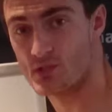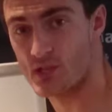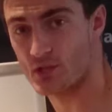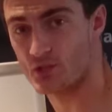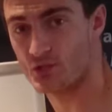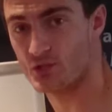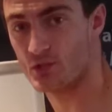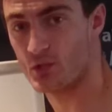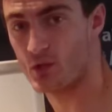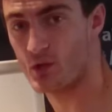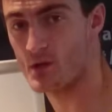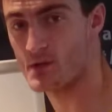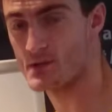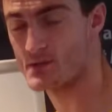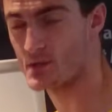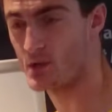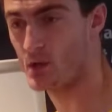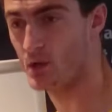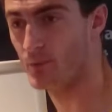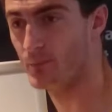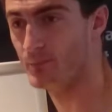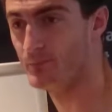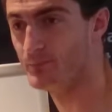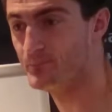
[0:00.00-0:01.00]
session goes
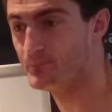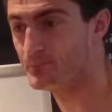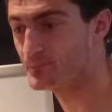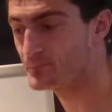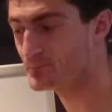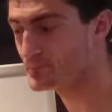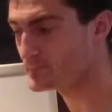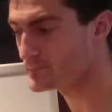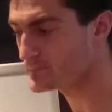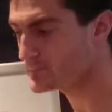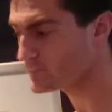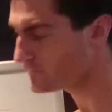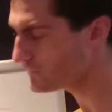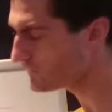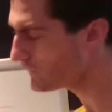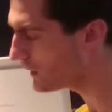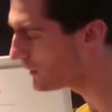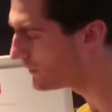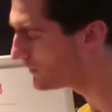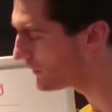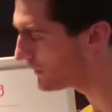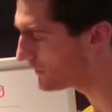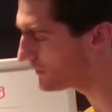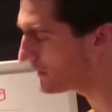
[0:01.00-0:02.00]
on.
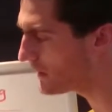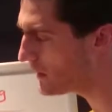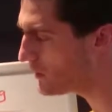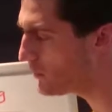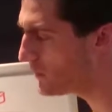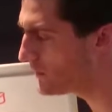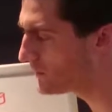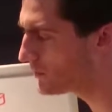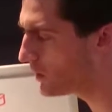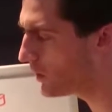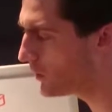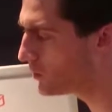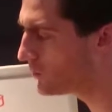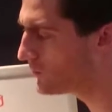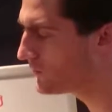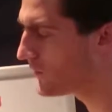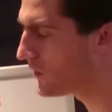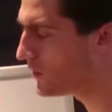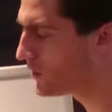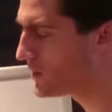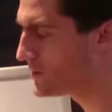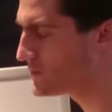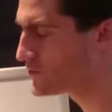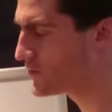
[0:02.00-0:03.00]
The thing with total
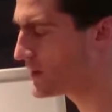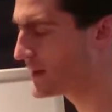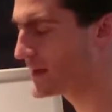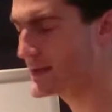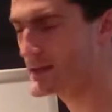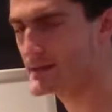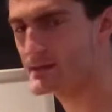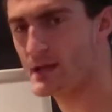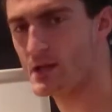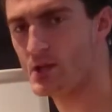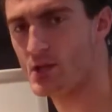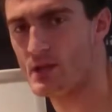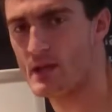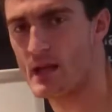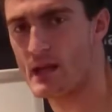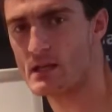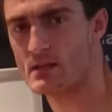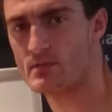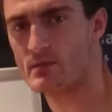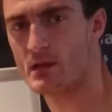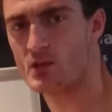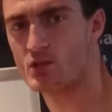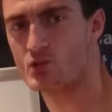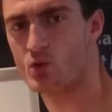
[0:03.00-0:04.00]
volume training is that you need
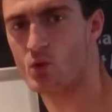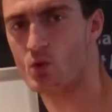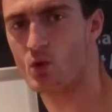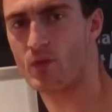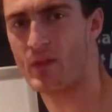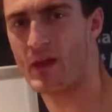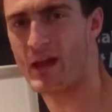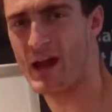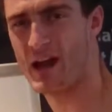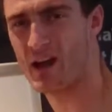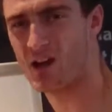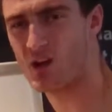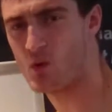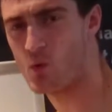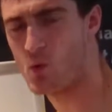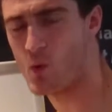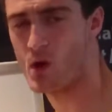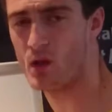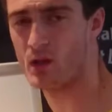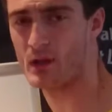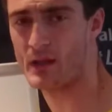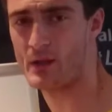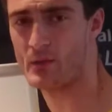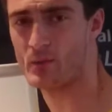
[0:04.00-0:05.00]
to make sure that they are
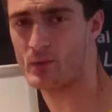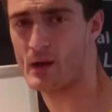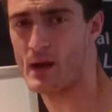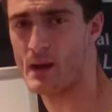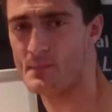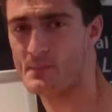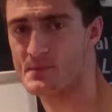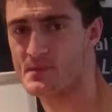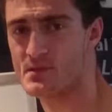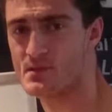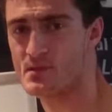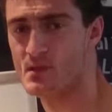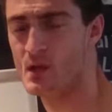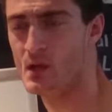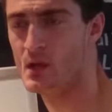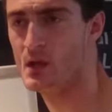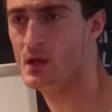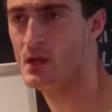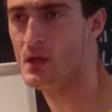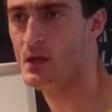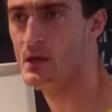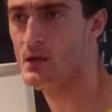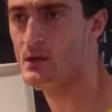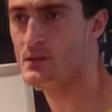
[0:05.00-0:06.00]
quality reps.
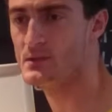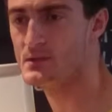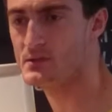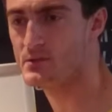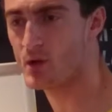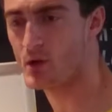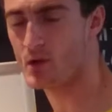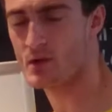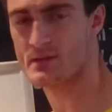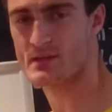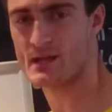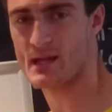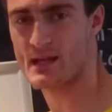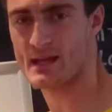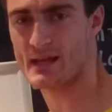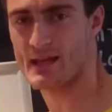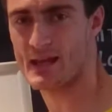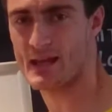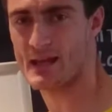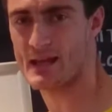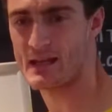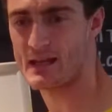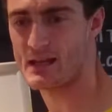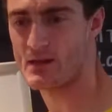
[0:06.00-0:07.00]
Don't take
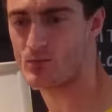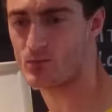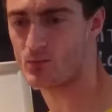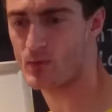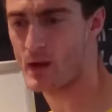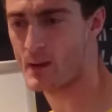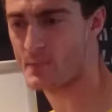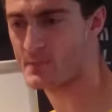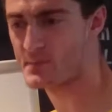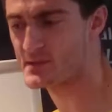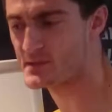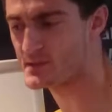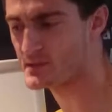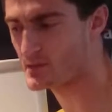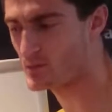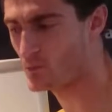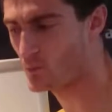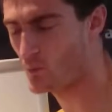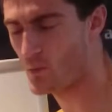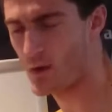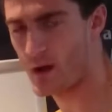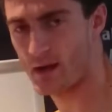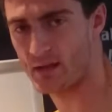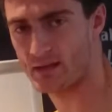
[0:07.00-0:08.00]
any
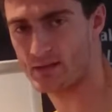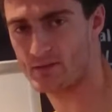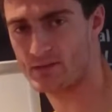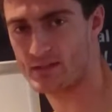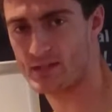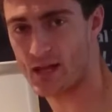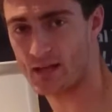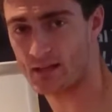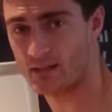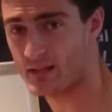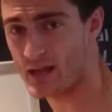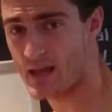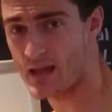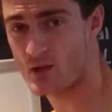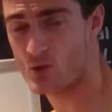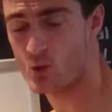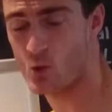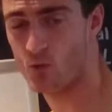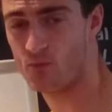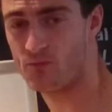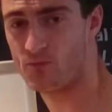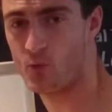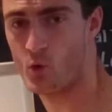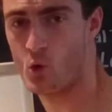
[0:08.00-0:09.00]
reps where technique
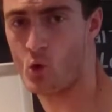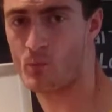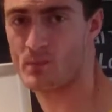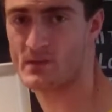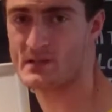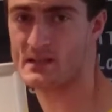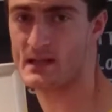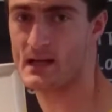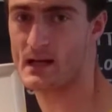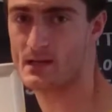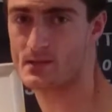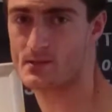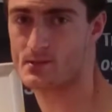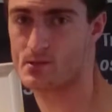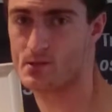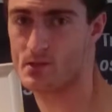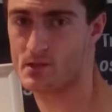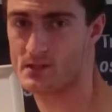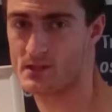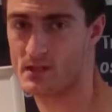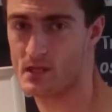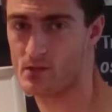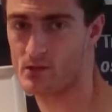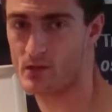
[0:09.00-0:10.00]
or form starts to
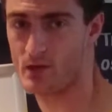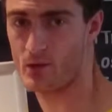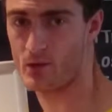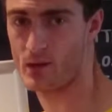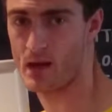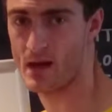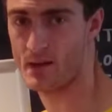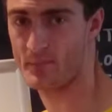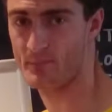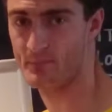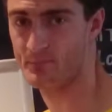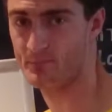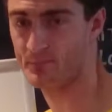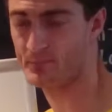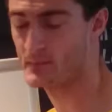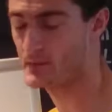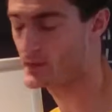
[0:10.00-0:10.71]
deteriorate.